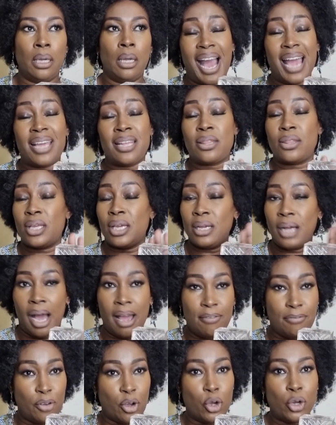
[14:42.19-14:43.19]
I think I
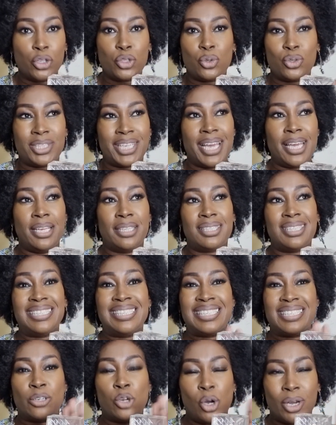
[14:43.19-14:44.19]
forgot to say it's
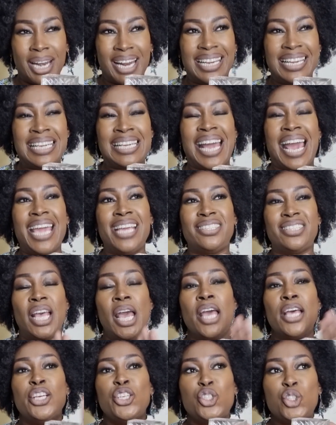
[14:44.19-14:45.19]
got a nice,
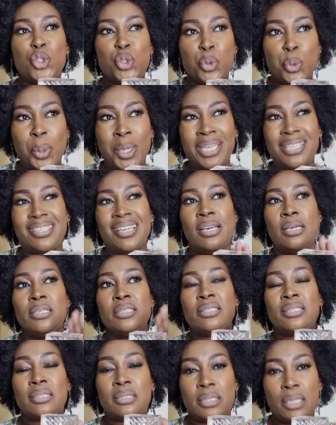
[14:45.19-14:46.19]
sweet,
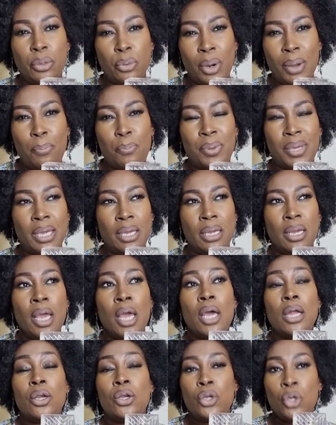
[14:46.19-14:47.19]
syrupy
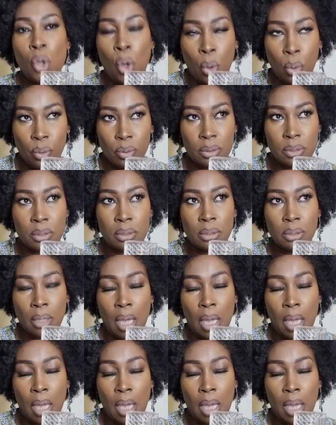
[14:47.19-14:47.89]
note.